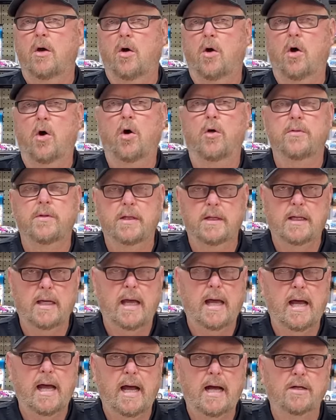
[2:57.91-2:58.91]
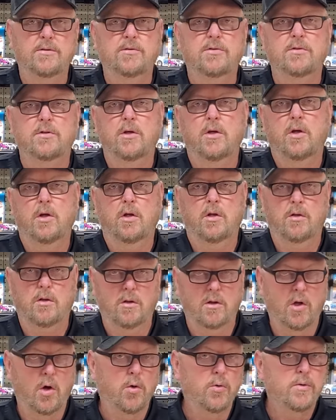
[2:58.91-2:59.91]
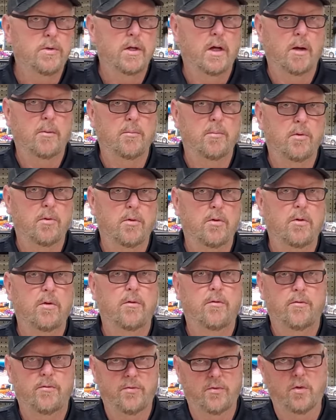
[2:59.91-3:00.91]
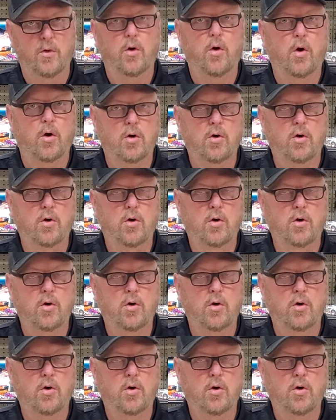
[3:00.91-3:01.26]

on the gas load number for our